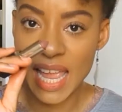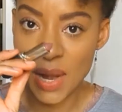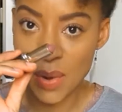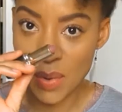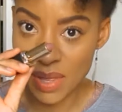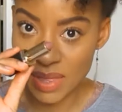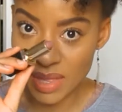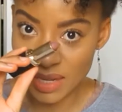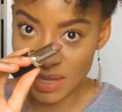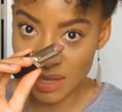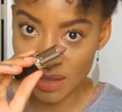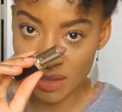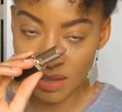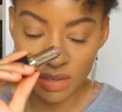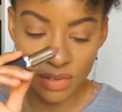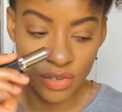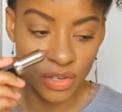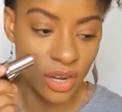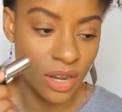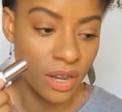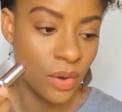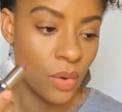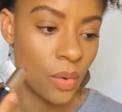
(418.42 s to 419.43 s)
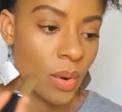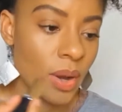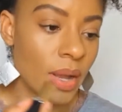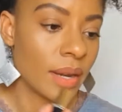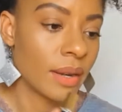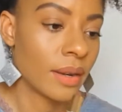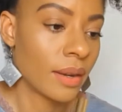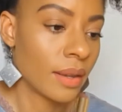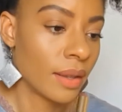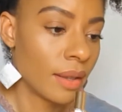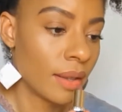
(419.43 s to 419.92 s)
Anyway, this is the dark
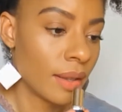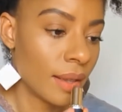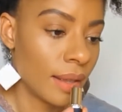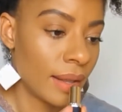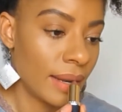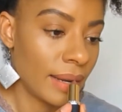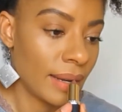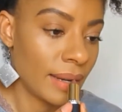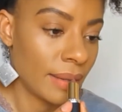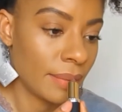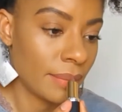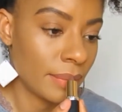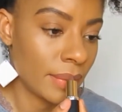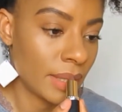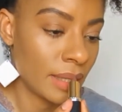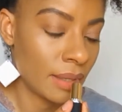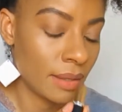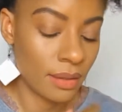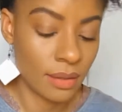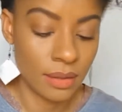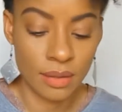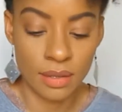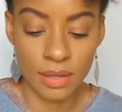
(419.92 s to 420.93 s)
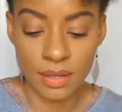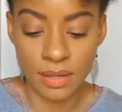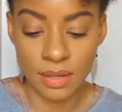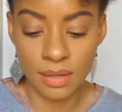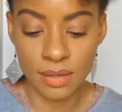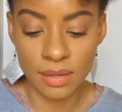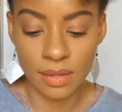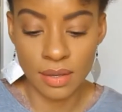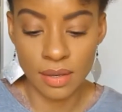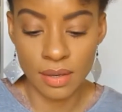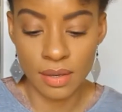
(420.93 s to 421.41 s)
one. Let me, this
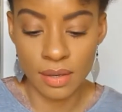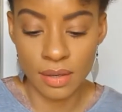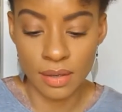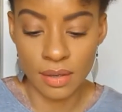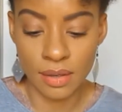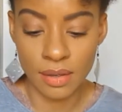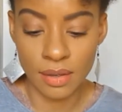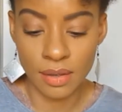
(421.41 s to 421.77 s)
is the